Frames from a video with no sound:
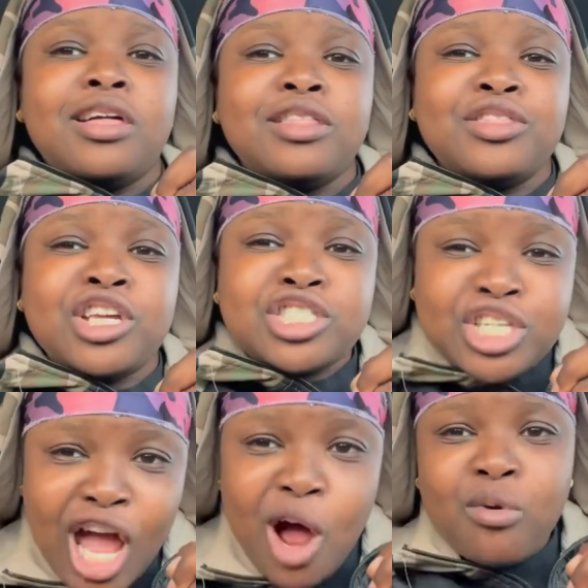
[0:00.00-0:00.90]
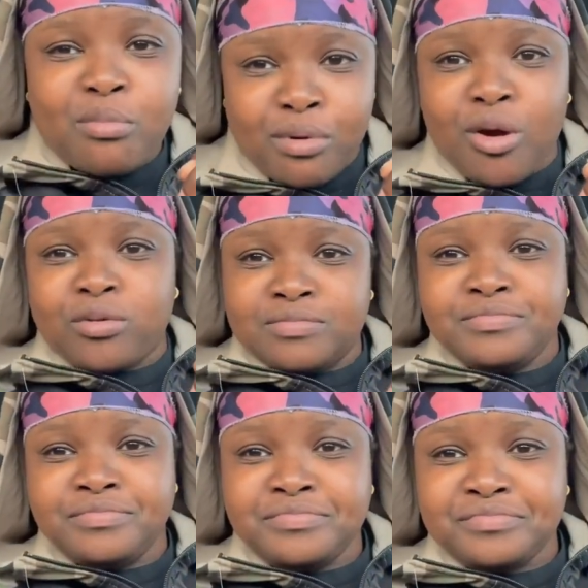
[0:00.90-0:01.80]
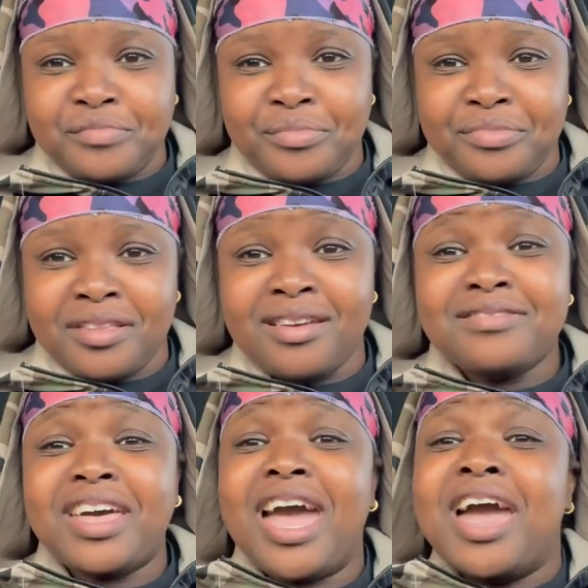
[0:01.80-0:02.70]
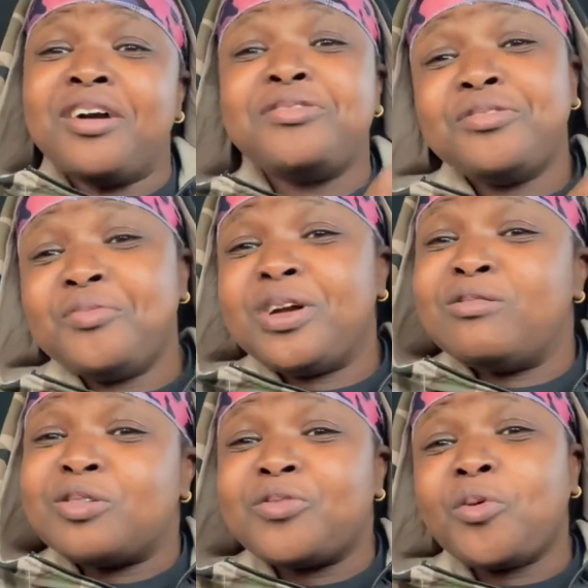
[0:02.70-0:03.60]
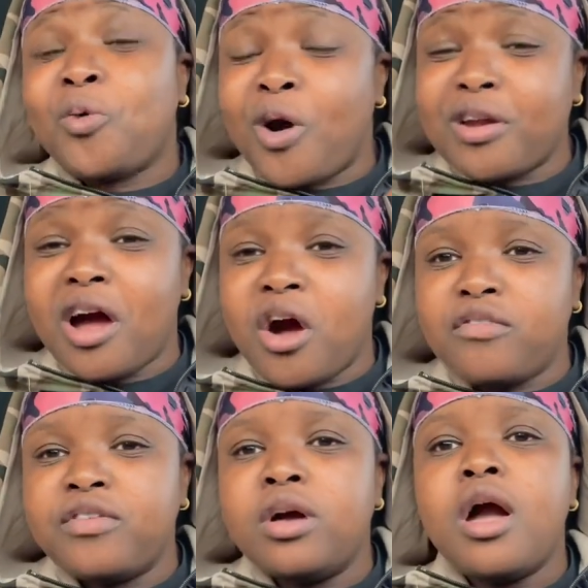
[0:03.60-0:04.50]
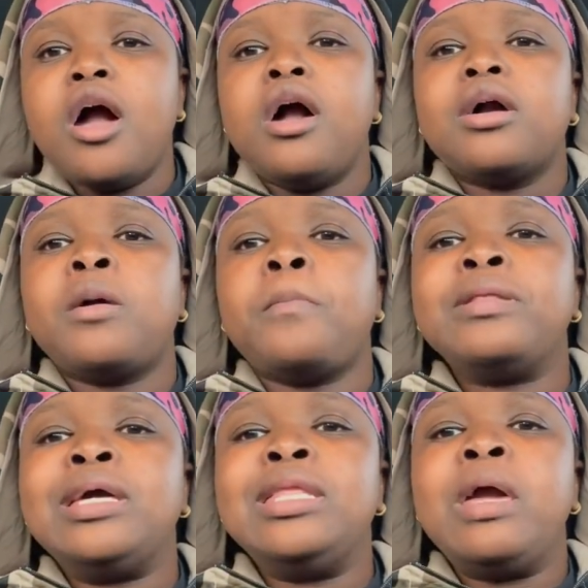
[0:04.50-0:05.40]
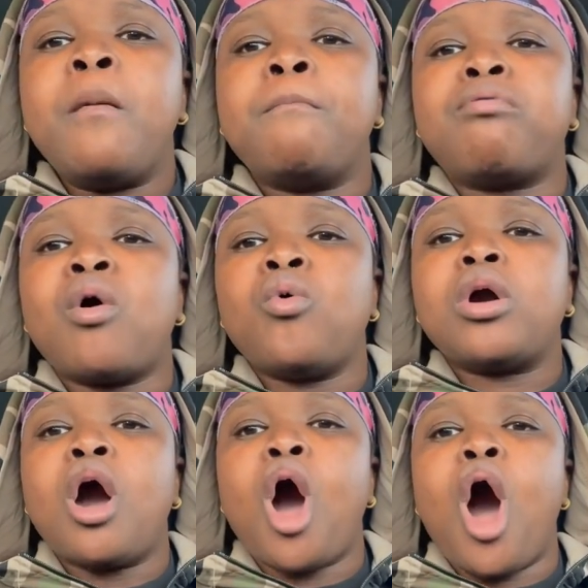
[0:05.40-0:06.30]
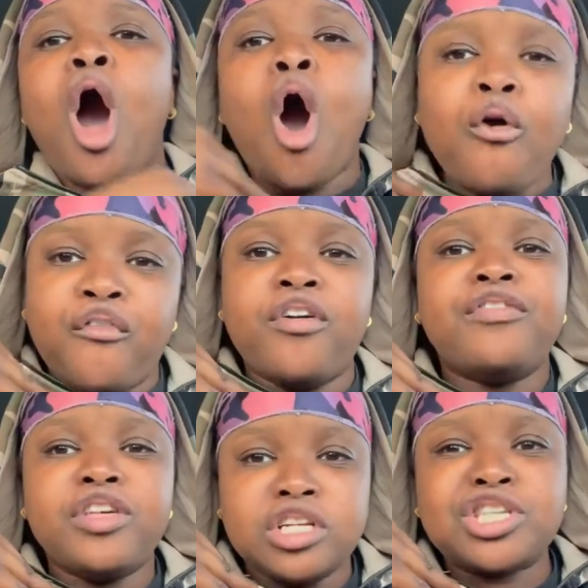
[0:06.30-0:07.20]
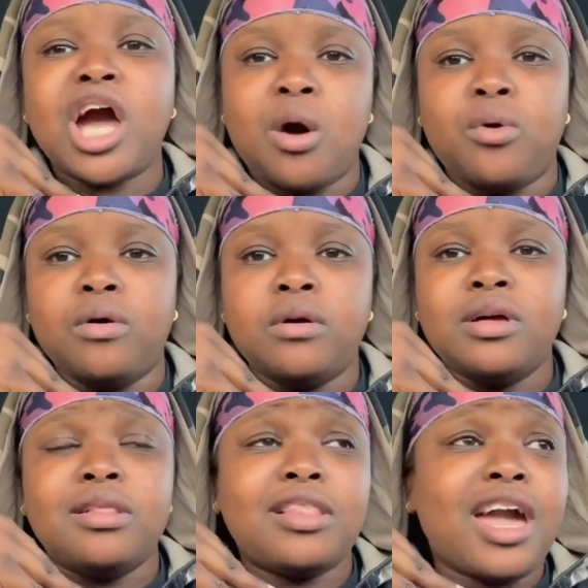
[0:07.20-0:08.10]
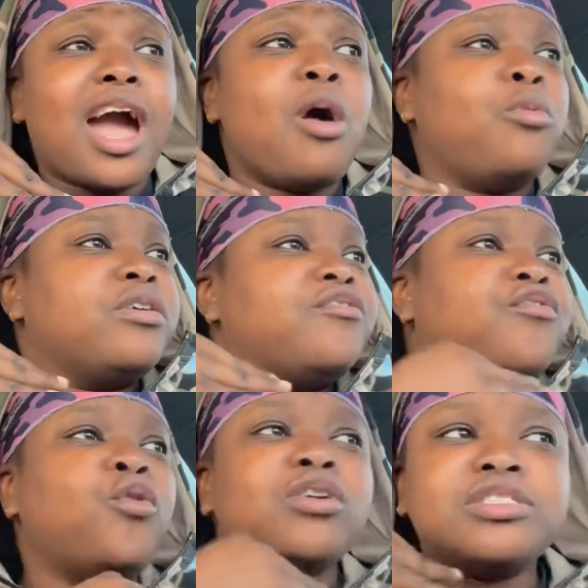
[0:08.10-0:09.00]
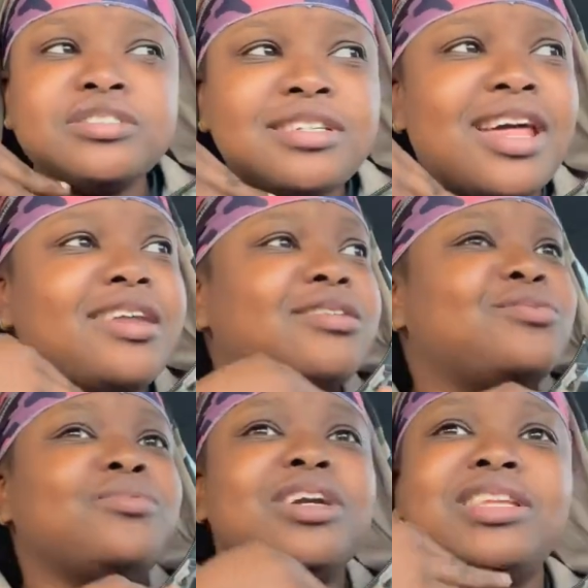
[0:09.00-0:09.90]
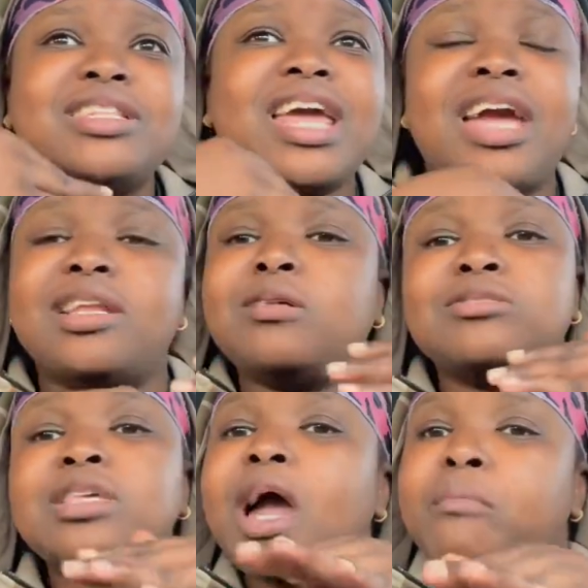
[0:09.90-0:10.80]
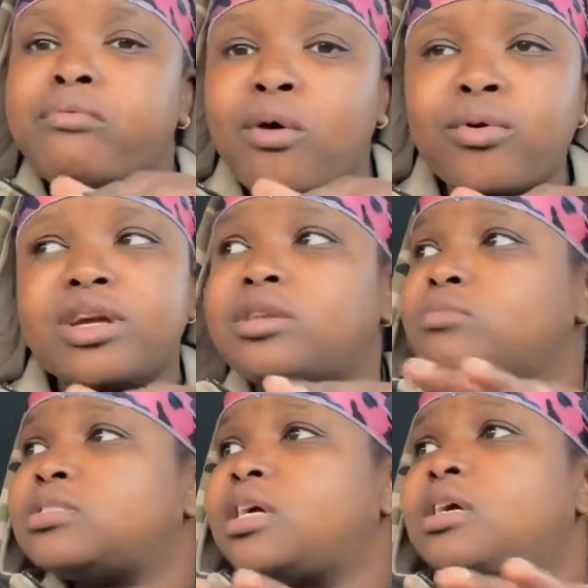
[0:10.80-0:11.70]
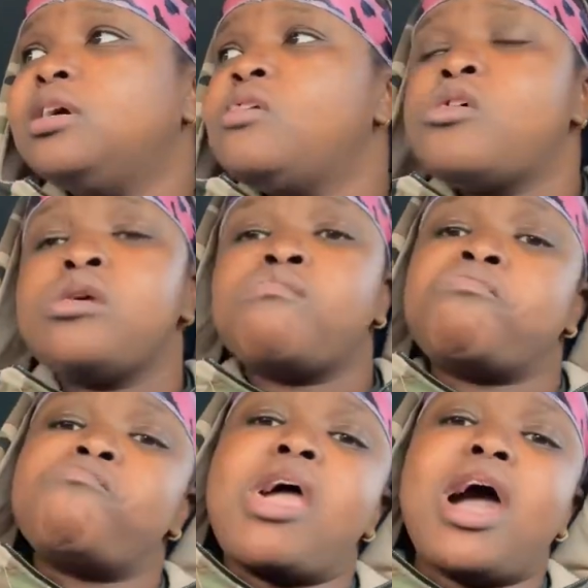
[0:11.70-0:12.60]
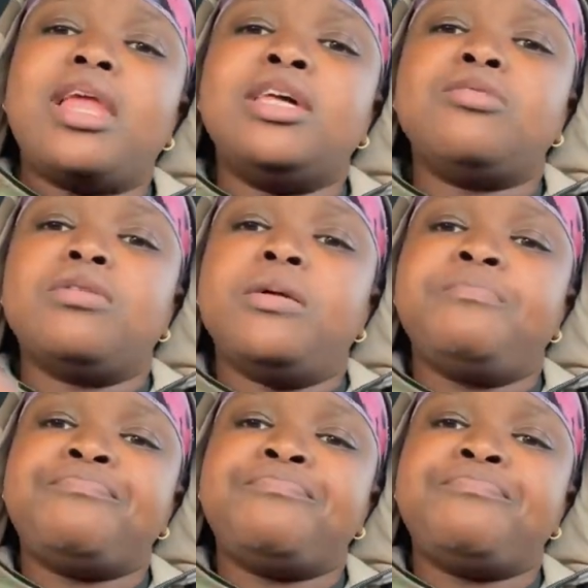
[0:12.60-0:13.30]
The shower broke. The handle where you turned the water off completely broke off the shower. Like, I wasn't forcing it. I didn't do anything. Don't say I broke it. Don't say. Nah, I literally